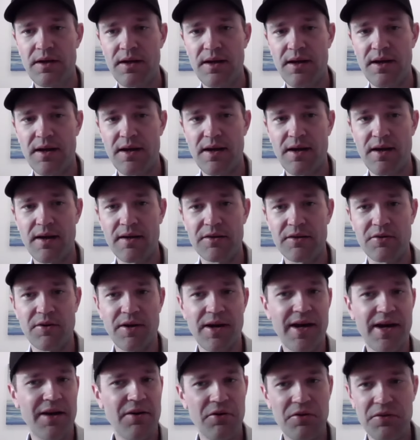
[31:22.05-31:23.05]
Uh, you know,
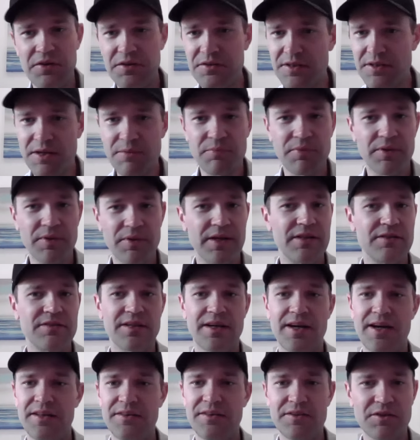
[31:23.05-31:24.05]
had all the templates.
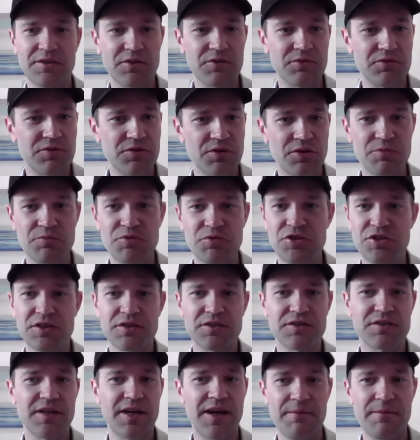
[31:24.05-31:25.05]
I had the, you know term
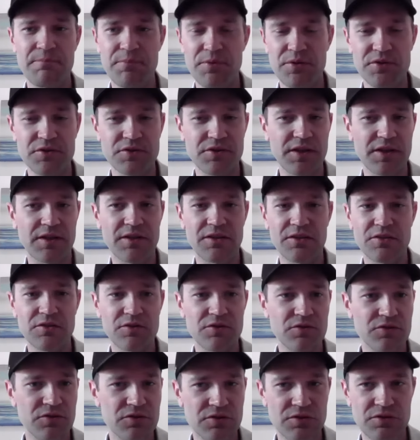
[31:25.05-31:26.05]
sheet samples I could
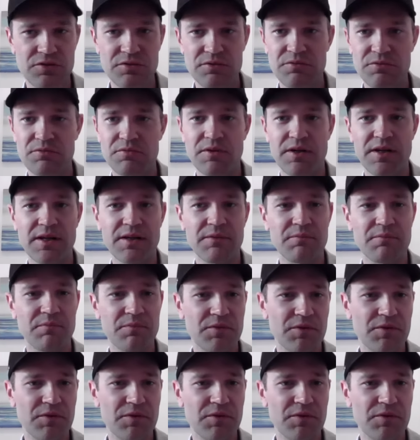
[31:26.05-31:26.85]
use, right?